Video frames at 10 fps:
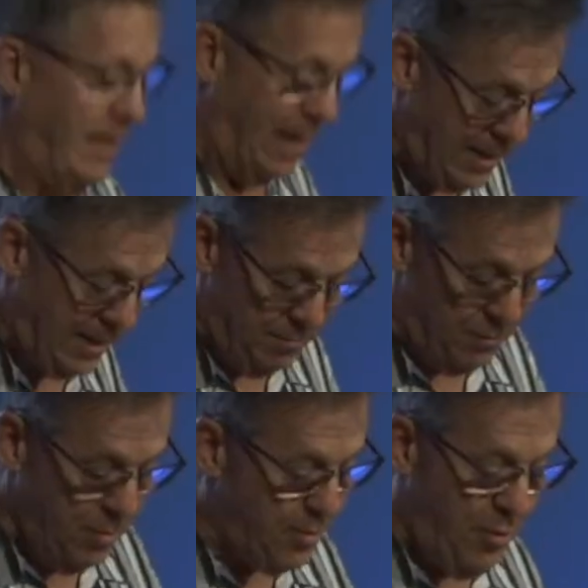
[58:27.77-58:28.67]
Guys, let
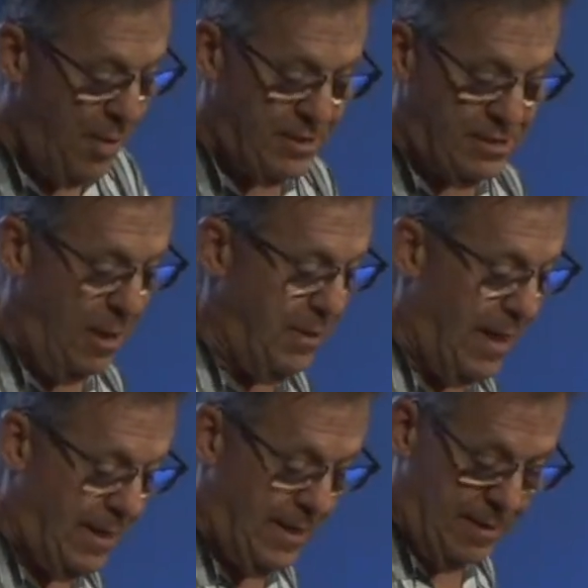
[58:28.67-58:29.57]
me wrap this up.
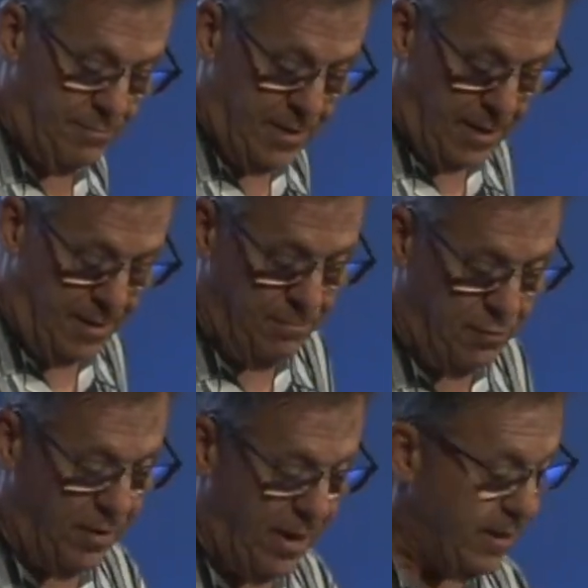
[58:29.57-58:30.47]
And again,
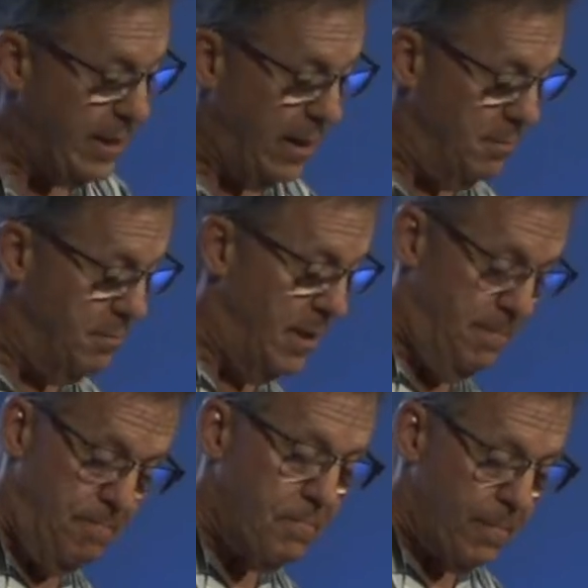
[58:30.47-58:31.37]
um, we're out of time, but
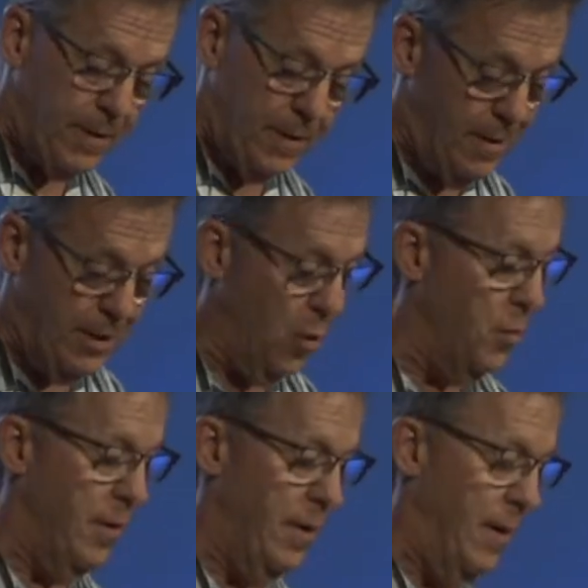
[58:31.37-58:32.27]
you know,